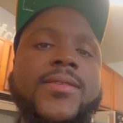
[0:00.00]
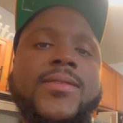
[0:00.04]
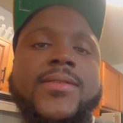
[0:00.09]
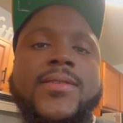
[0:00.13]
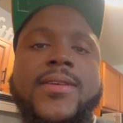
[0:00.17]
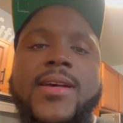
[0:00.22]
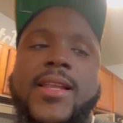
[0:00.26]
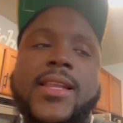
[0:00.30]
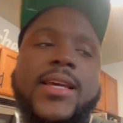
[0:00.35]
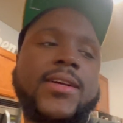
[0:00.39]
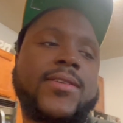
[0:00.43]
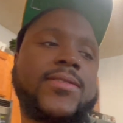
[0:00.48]

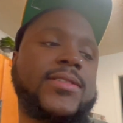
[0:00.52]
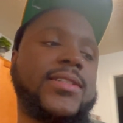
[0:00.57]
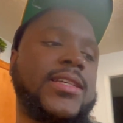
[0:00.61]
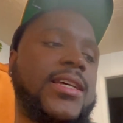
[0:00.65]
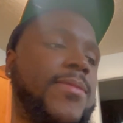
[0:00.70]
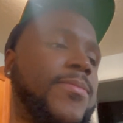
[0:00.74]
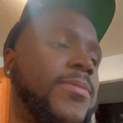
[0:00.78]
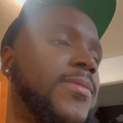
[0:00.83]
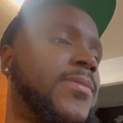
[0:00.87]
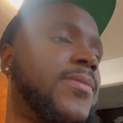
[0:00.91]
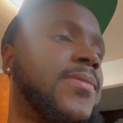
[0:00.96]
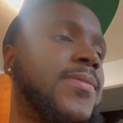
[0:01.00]
Y'all ain't gonna tell
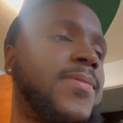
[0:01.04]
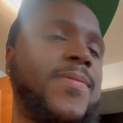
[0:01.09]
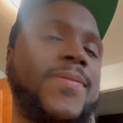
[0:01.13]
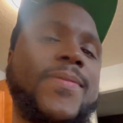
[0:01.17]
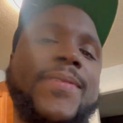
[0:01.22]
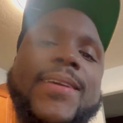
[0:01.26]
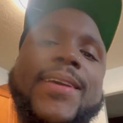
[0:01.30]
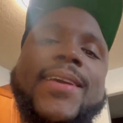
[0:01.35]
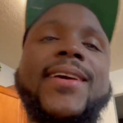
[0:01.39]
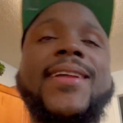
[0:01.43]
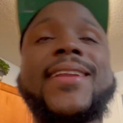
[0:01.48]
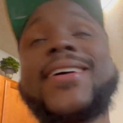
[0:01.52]
me?
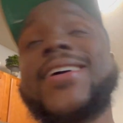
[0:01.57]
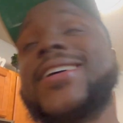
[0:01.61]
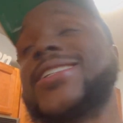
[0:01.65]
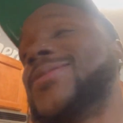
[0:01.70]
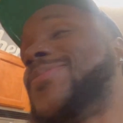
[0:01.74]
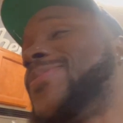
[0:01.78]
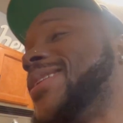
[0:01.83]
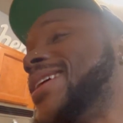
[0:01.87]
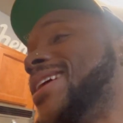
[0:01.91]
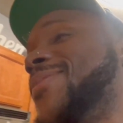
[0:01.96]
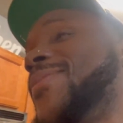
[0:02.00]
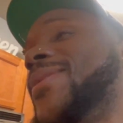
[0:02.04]
No, I'm
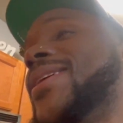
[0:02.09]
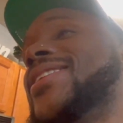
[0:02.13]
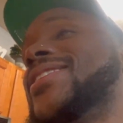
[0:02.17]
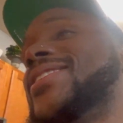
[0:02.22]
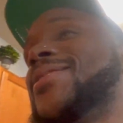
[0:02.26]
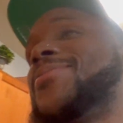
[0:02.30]
just playing, man. See,